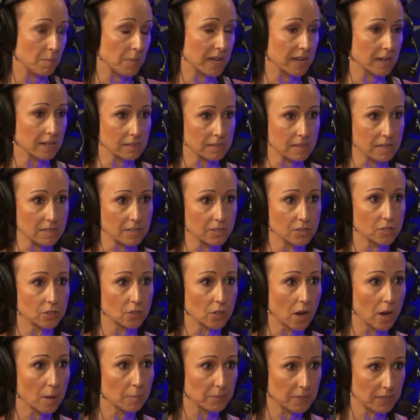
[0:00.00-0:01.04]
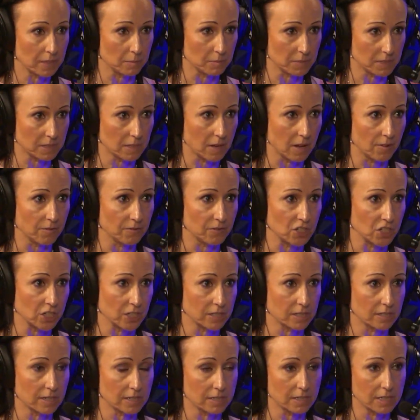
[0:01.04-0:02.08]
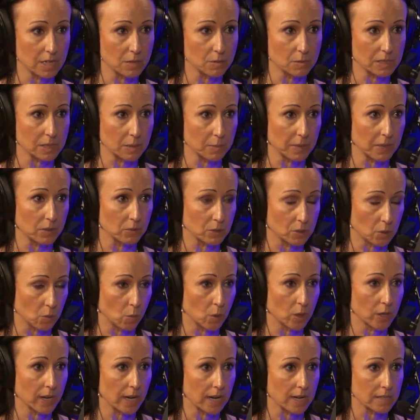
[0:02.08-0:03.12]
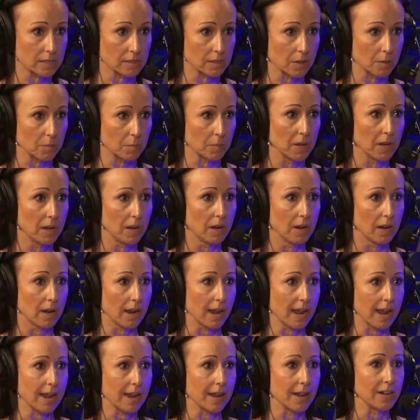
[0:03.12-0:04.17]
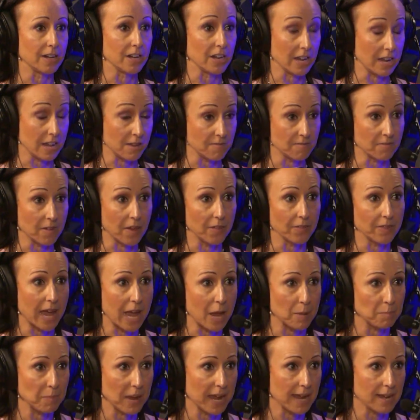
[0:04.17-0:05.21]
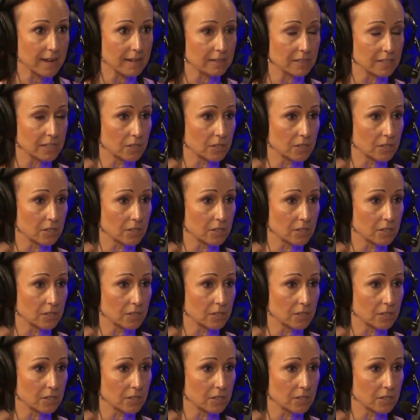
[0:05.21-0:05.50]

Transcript: because he stopped himself just as he was about to orgasm and he felt that pain.